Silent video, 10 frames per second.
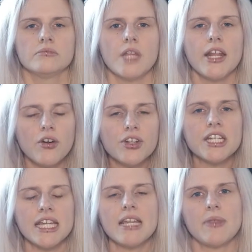In order to
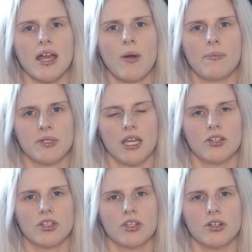keep their website
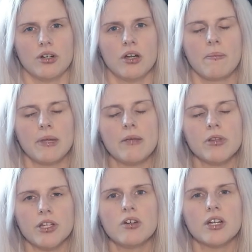secure, people
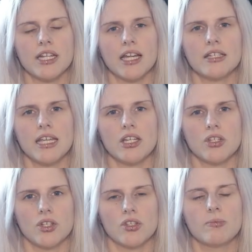and
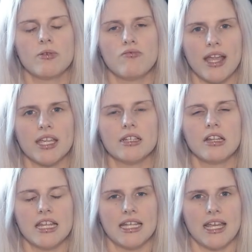organisations should be
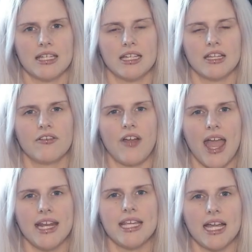regularly testing for
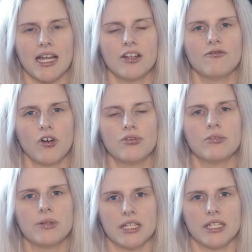any kind of
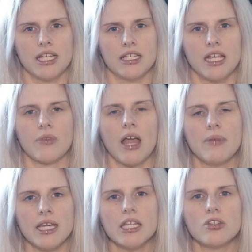vulnerabilities and
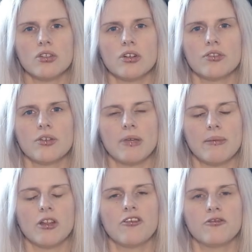making sure that
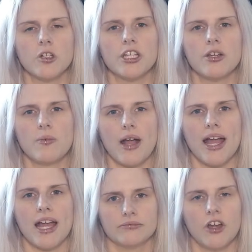people are fully
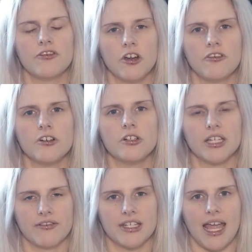aware of not falling
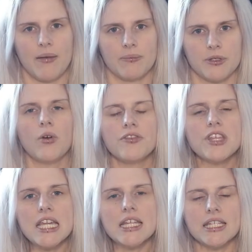for scams. One of the
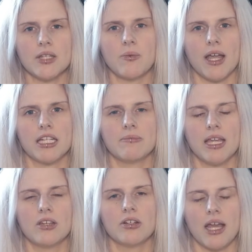easiest ways to
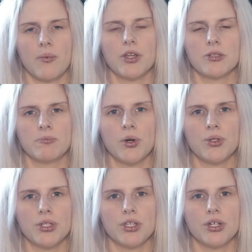make your networks more
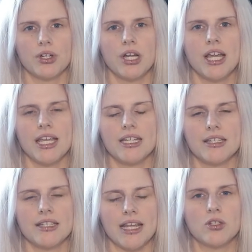secure is to
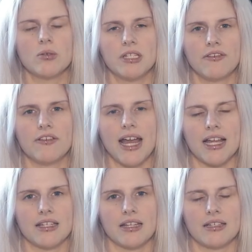set up different
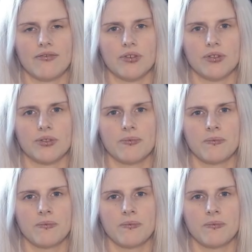access levels.